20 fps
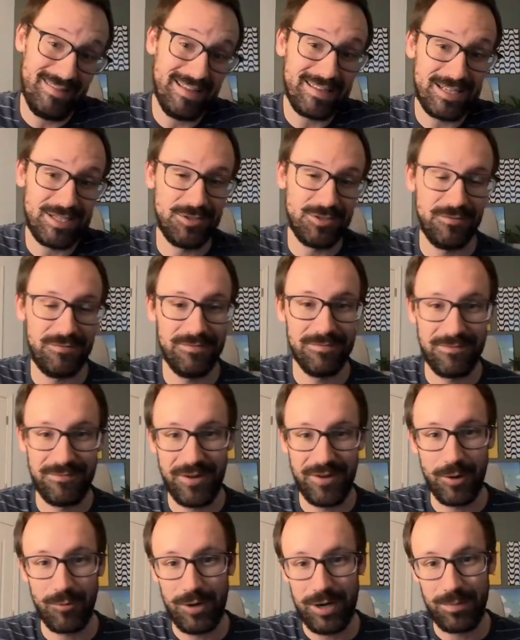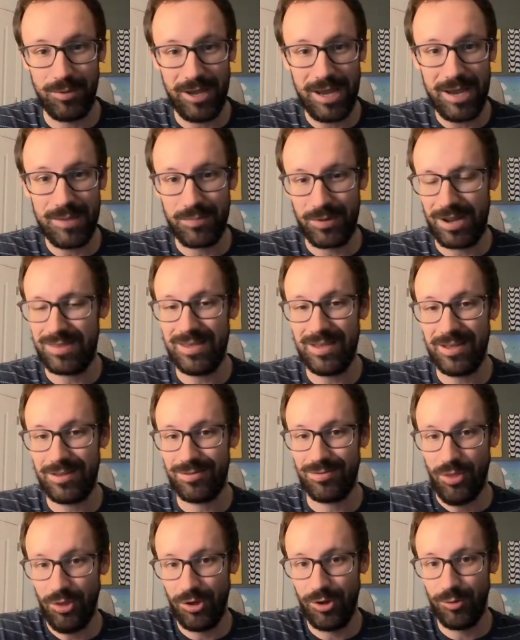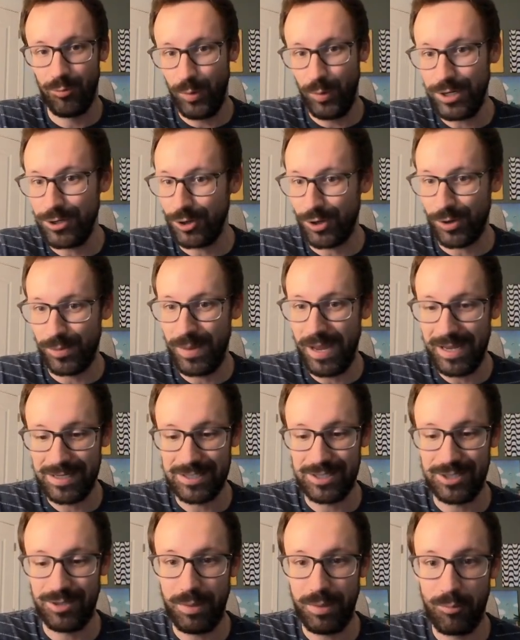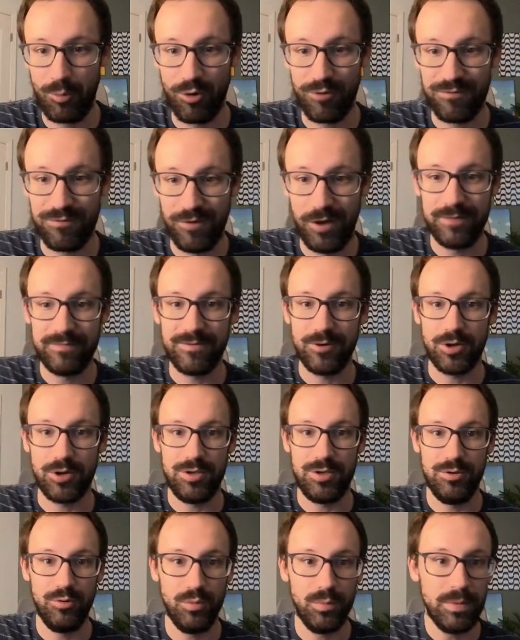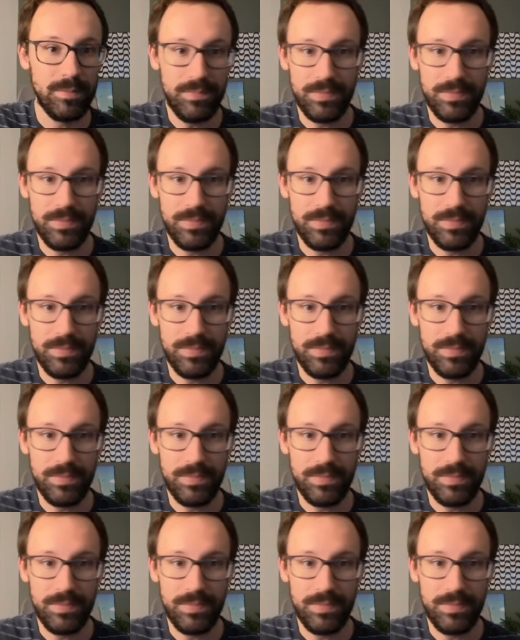that's a fair way to play it, but I think the Regal Command is a little bit more fun for Cube.